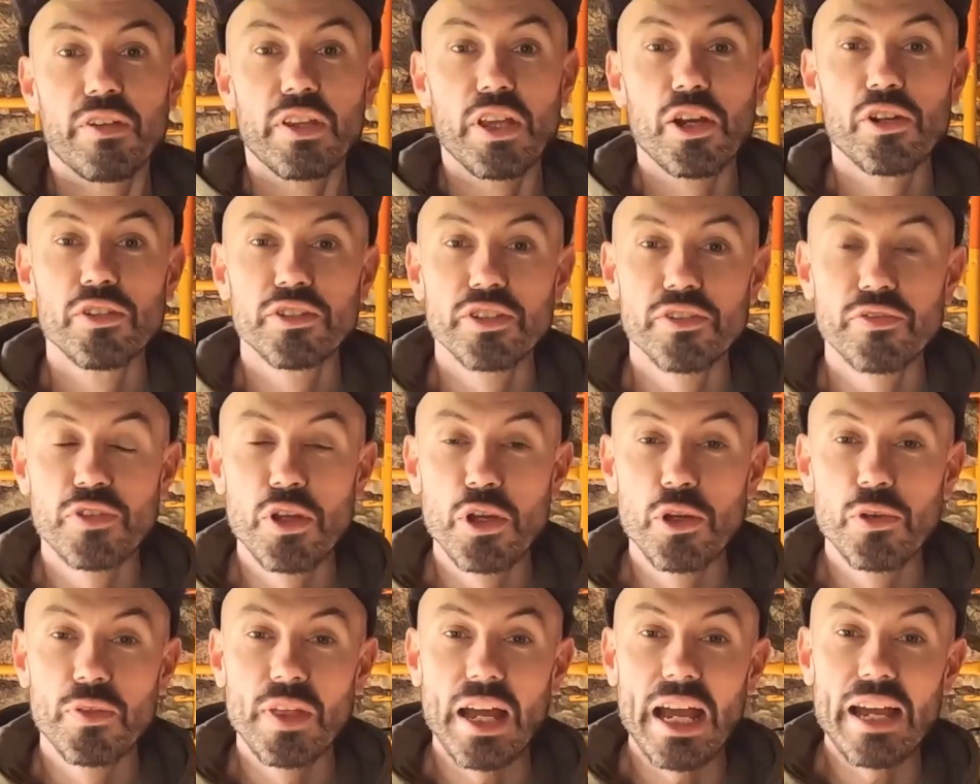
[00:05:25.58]
those of
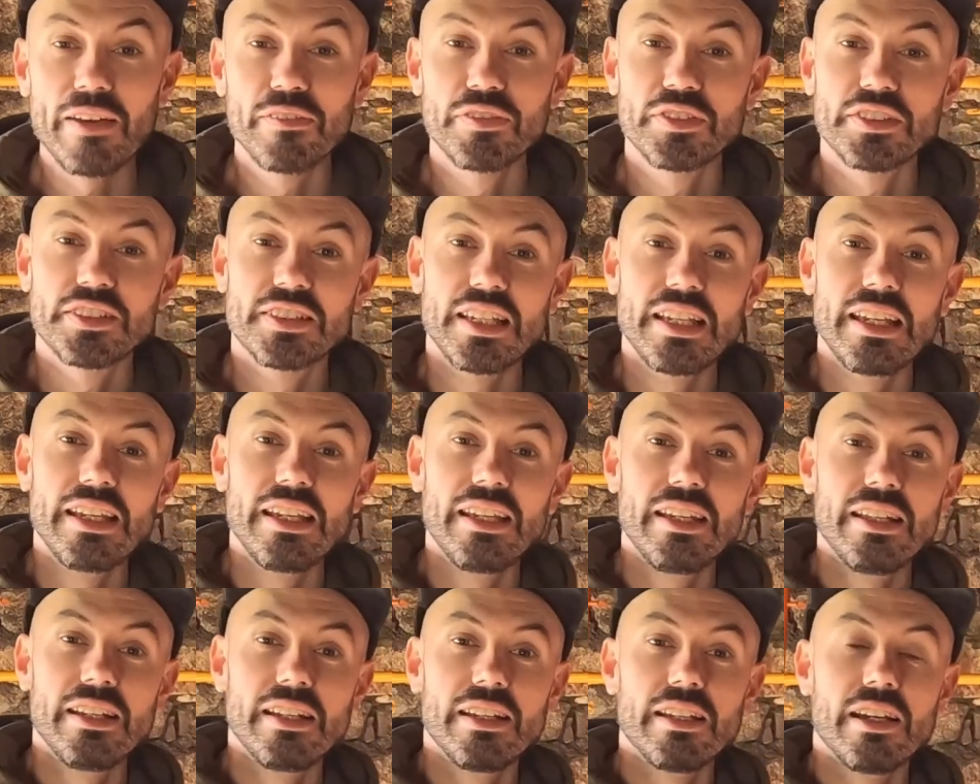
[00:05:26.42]
you that have
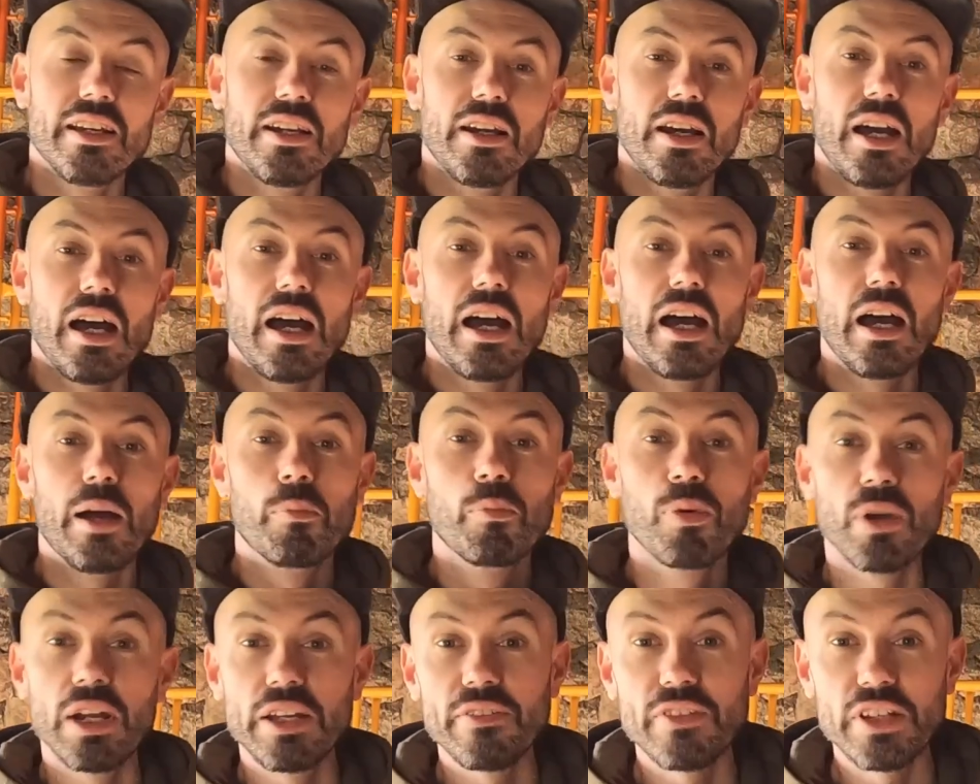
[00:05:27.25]
seen
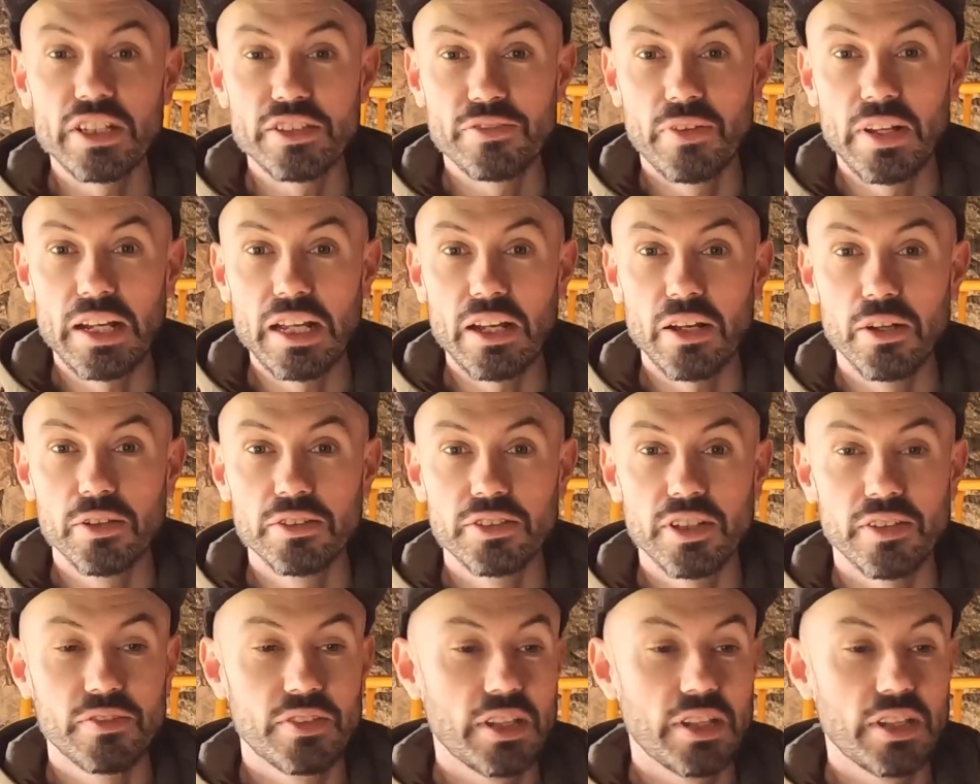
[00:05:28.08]
previous videos I've